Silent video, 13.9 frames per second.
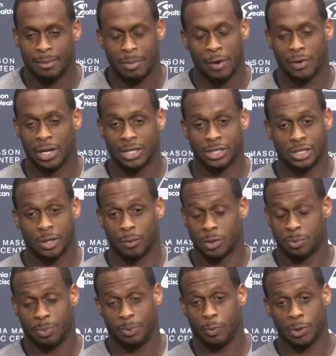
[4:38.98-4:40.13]
My relationship
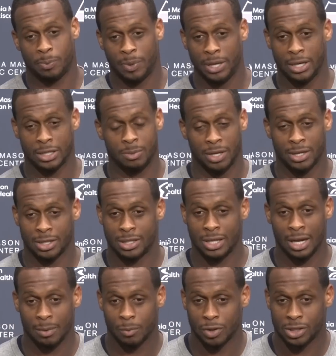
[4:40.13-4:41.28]
with Pete has been the
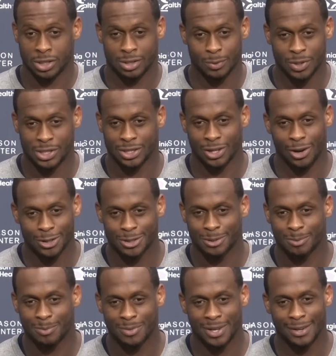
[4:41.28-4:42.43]
same, which is
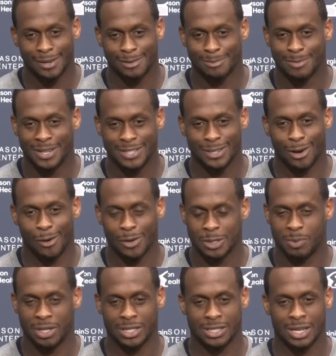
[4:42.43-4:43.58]
awesome. He's always
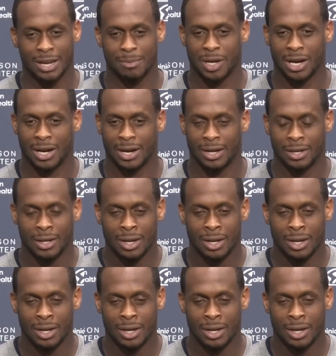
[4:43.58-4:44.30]
been the same guy.